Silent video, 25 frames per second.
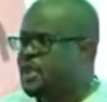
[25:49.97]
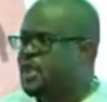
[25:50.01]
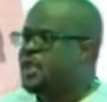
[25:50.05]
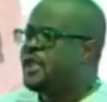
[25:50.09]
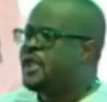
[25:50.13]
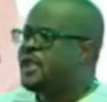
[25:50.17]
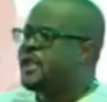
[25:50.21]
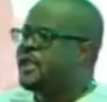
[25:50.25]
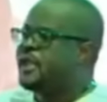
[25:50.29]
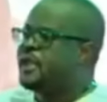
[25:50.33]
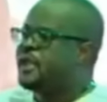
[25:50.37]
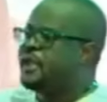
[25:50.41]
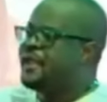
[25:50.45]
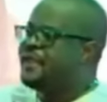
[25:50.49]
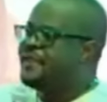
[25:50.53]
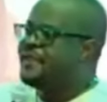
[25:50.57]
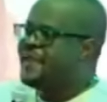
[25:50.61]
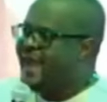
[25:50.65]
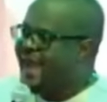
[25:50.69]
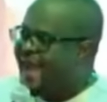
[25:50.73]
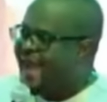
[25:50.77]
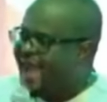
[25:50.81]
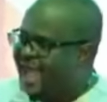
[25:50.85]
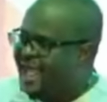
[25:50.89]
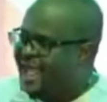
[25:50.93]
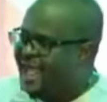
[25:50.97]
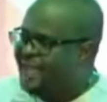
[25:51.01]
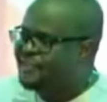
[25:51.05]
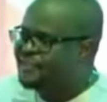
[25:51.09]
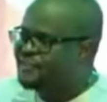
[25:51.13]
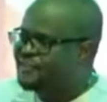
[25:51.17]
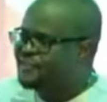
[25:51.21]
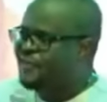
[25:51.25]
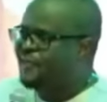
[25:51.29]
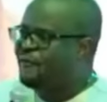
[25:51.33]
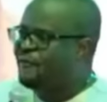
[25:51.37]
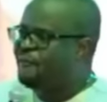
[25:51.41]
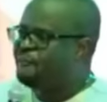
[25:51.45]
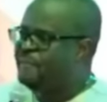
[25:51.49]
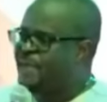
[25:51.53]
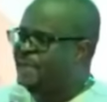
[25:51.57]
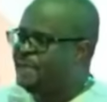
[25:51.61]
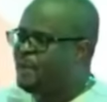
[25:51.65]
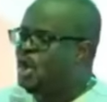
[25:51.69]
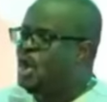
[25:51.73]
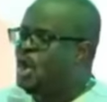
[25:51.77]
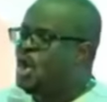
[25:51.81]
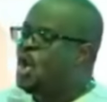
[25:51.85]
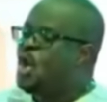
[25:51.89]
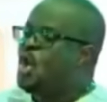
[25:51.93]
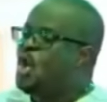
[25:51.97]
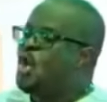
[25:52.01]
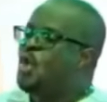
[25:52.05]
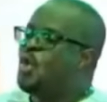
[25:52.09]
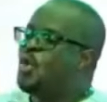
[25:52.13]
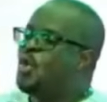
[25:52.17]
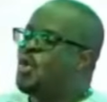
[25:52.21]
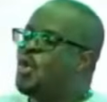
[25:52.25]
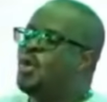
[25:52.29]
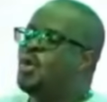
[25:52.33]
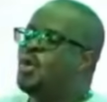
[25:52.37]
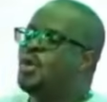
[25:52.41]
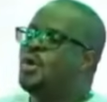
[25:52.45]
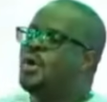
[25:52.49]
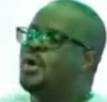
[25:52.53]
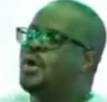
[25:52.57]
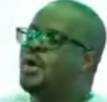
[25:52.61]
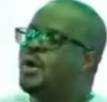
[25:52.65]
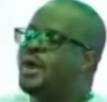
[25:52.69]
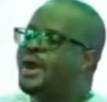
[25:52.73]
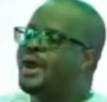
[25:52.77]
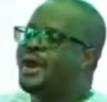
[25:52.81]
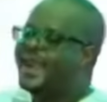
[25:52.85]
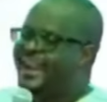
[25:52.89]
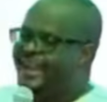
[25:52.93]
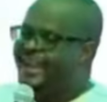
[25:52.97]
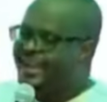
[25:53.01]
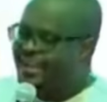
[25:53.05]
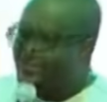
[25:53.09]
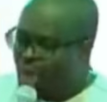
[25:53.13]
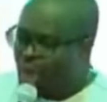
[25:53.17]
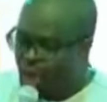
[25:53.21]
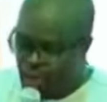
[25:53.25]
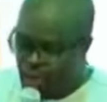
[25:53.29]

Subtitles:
in the hands of people who cannot